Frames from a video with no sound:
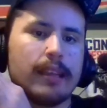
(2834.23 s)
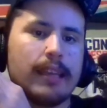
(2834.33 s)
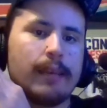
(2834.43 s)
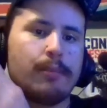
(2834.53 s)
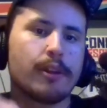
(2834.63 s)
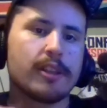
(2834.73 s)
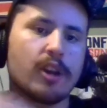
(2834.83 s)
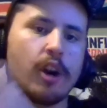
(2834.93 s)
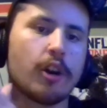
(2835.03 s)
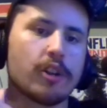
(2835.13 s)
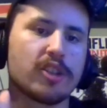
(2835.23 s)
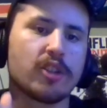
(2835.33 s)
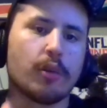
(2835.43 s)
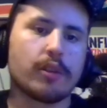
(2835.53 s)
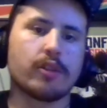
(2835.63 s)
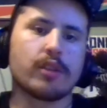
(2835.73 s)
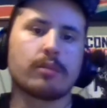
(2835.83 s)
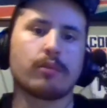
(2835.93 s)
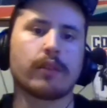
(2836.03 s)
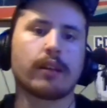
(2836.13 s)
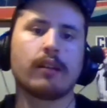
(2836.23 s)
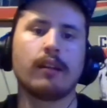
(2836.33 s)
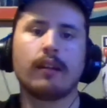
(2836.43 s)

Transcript: He put his heart and soul into this movie.